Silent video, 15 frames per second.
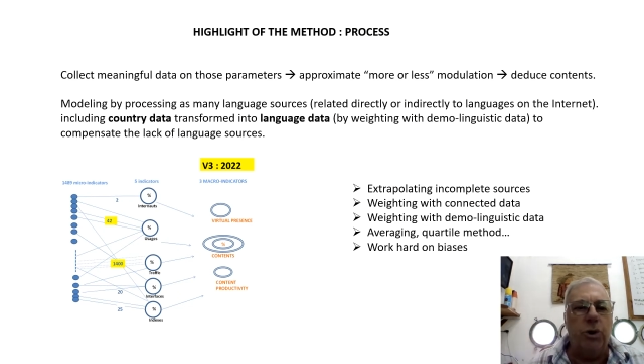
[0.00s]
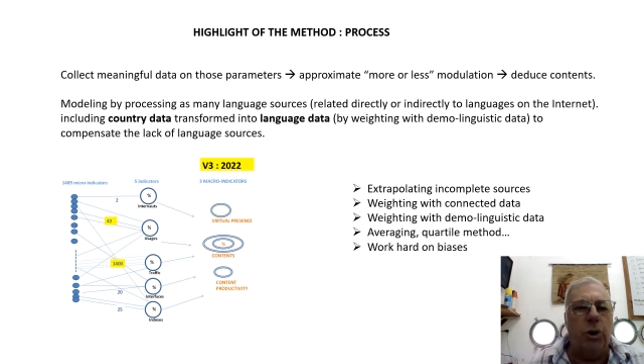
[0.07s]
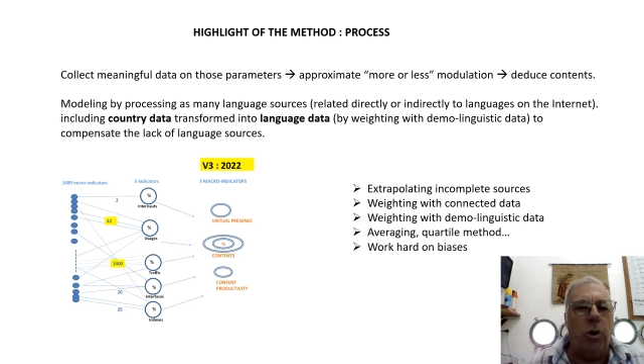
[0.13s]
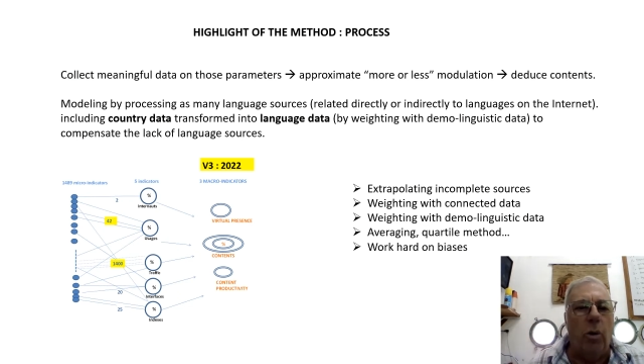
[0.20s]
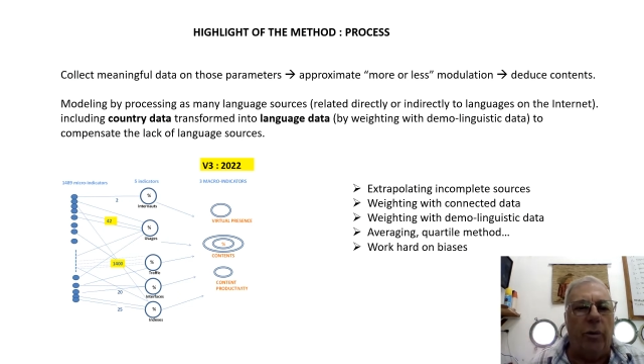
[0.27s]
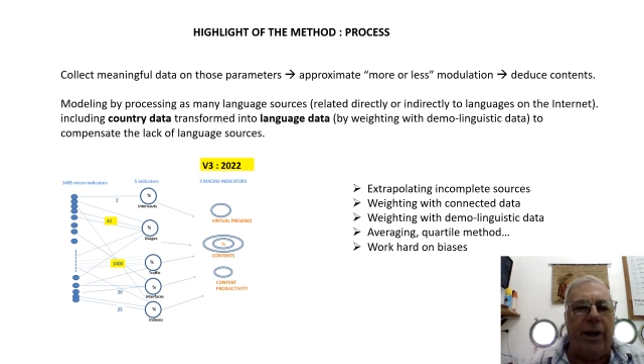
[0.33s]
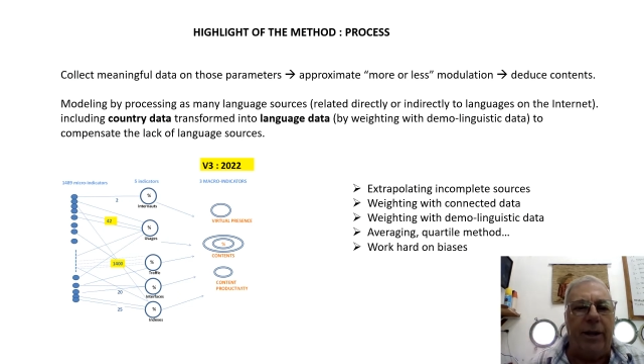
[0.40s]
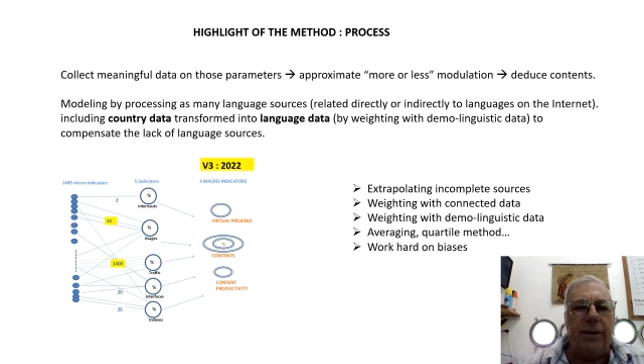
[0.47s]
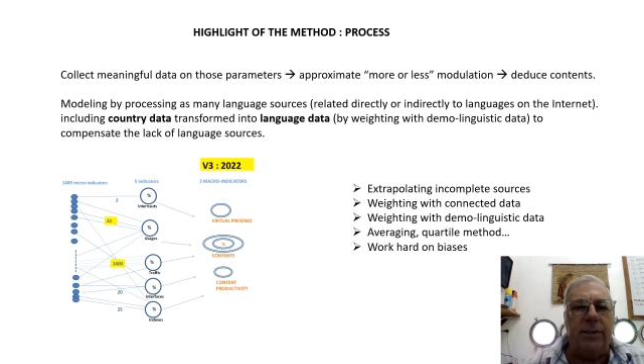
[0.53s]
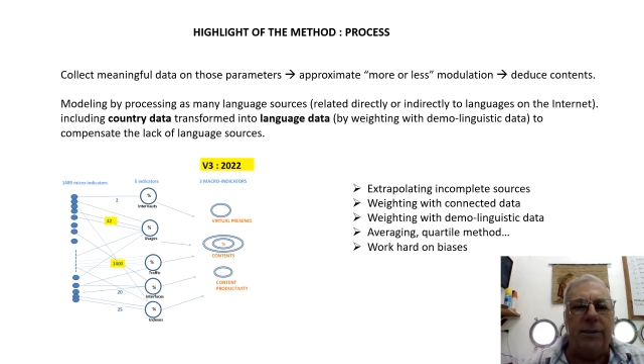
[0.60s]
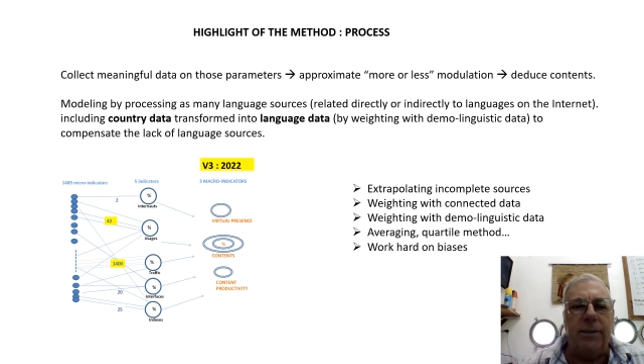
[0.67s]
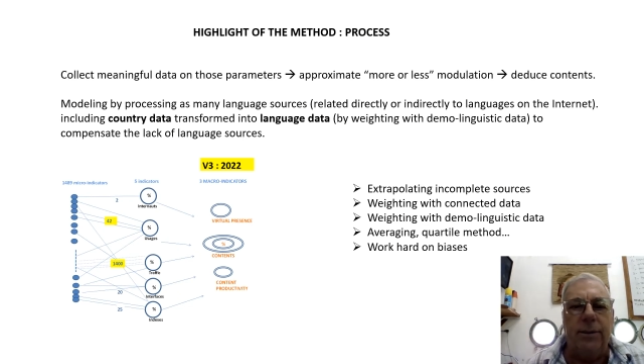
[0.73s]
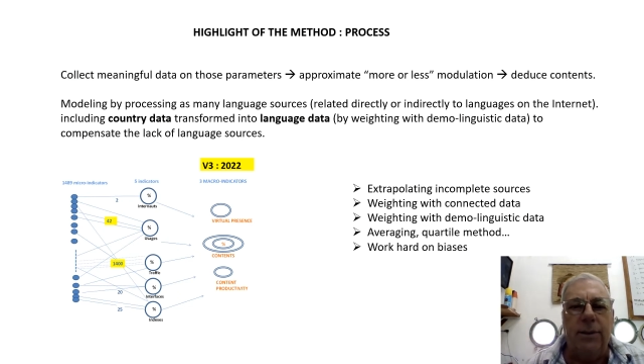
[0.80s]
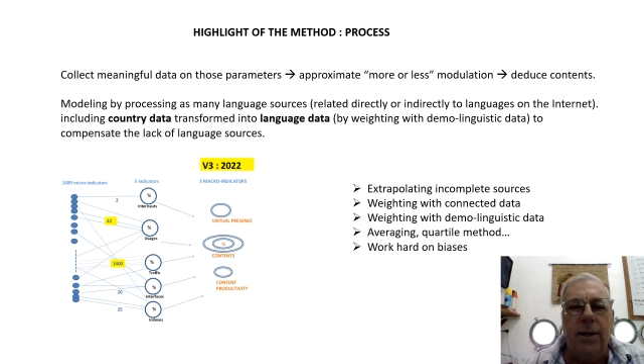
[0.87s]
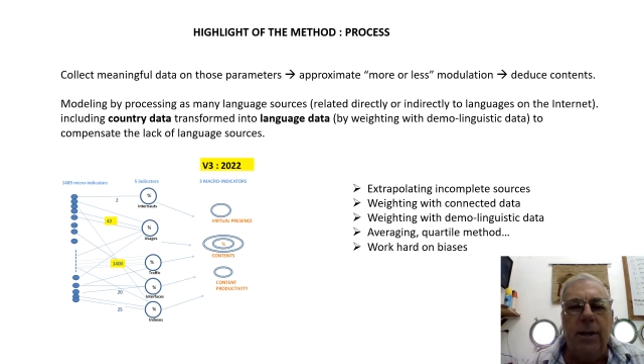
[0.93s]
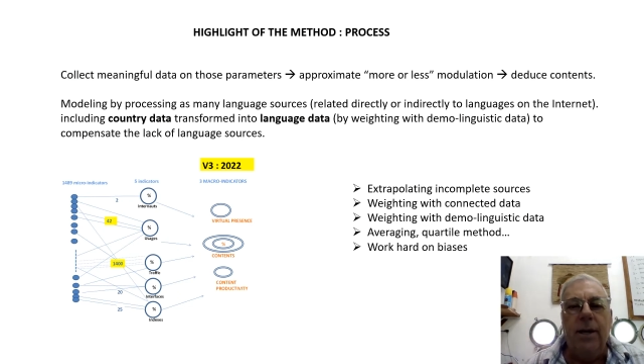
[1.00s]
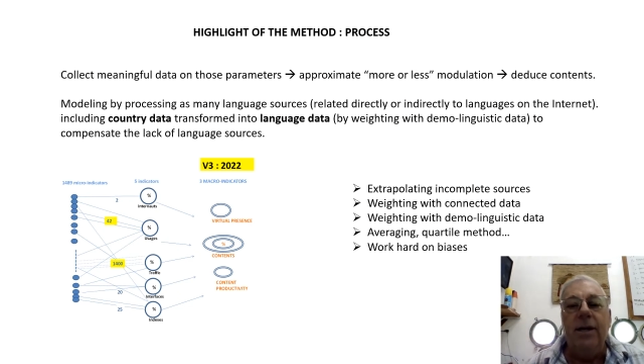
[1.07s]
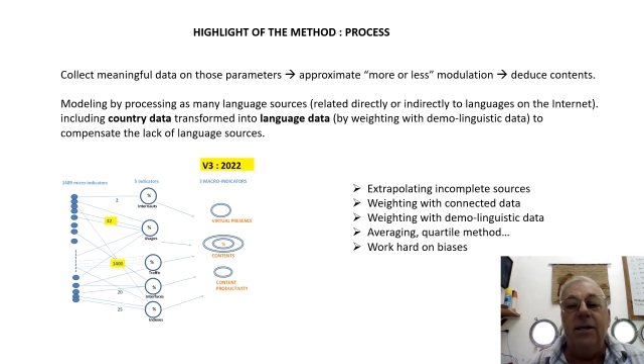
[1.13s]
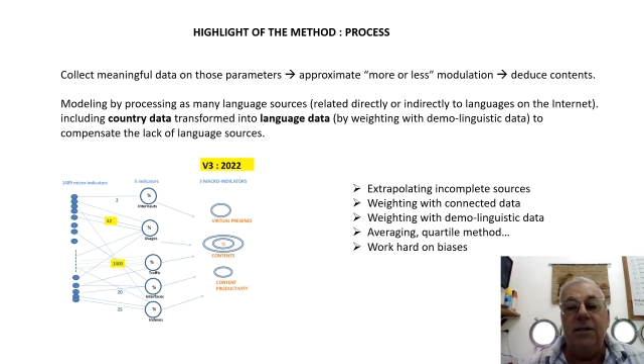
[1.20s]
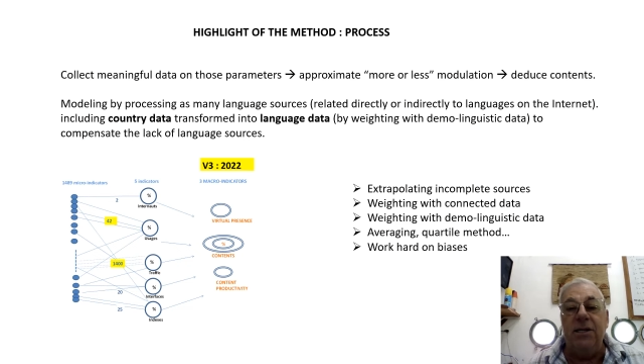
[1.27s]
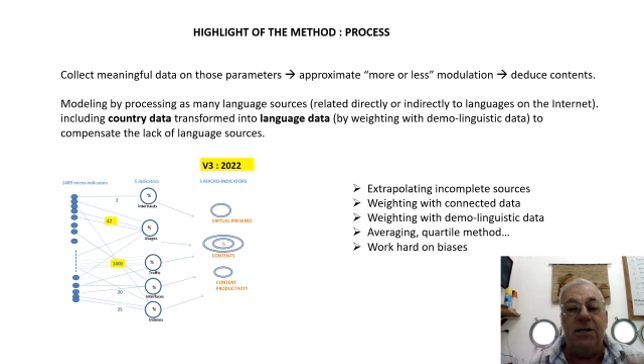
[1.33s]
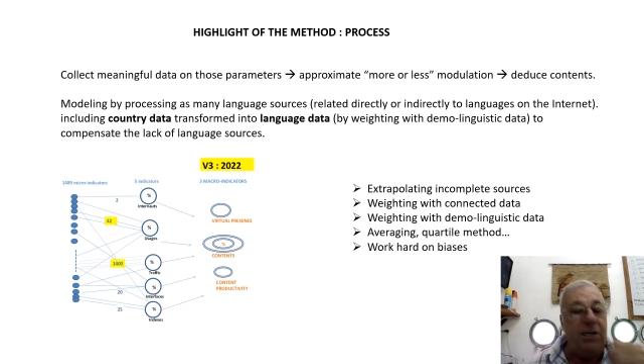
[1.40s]
contents.
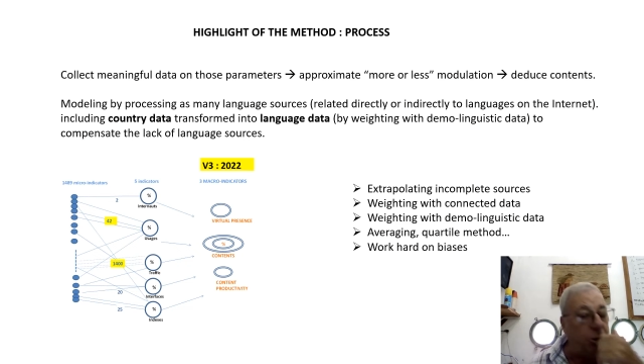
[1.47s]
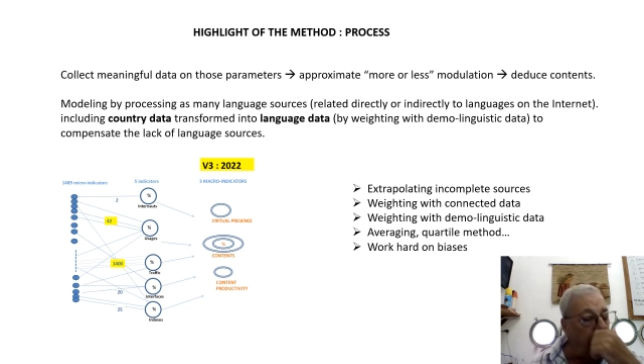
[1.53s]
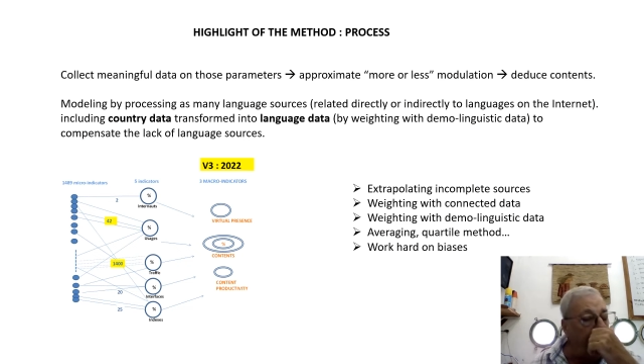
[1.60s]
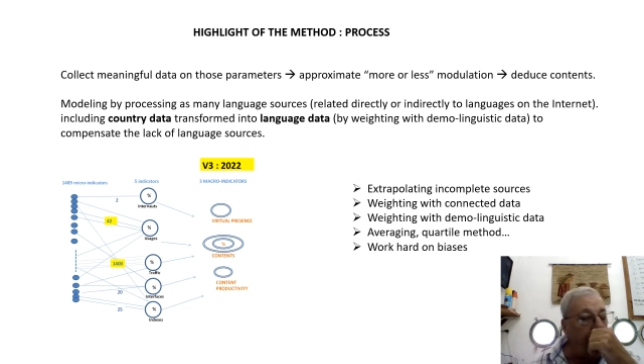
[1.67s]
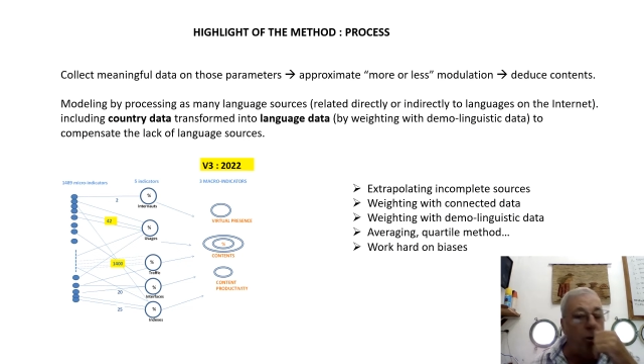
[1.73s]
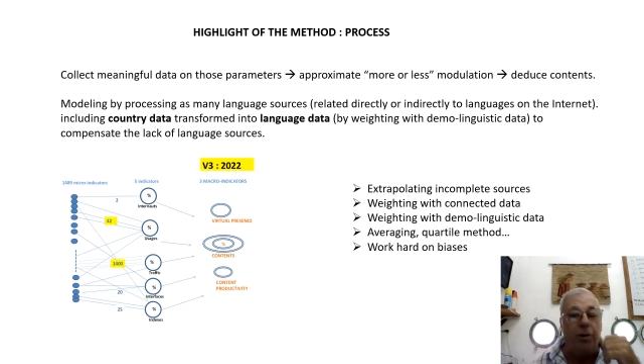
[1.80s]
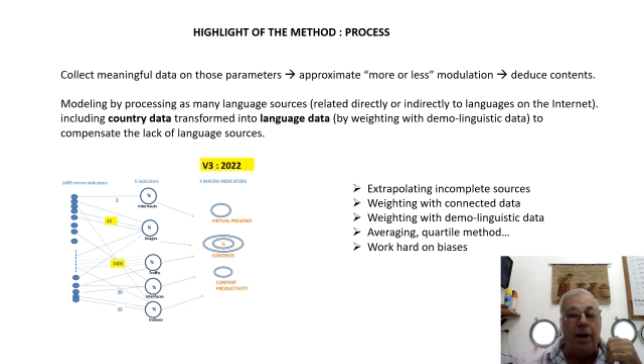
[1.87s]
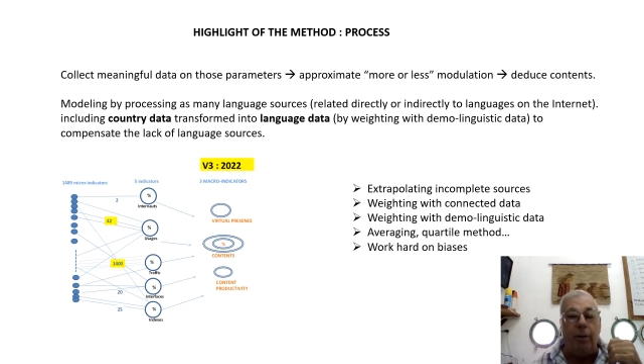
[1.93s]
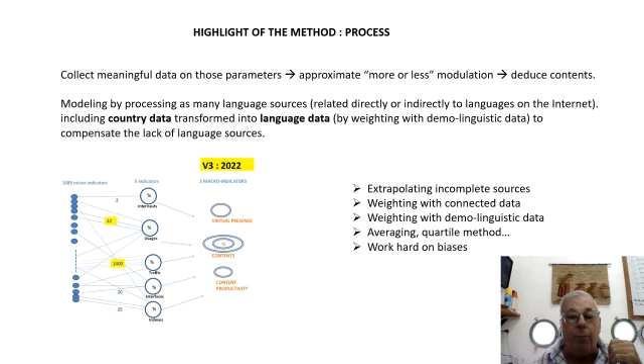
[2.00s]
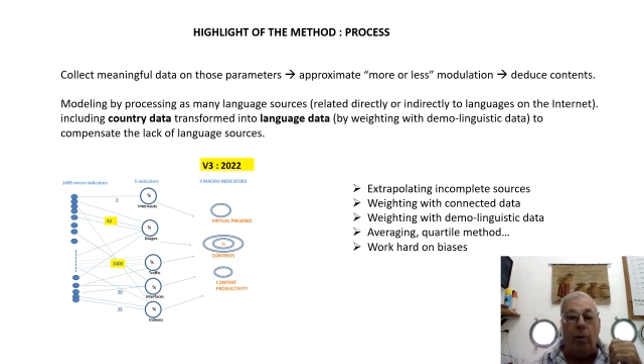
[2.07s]
This is the model we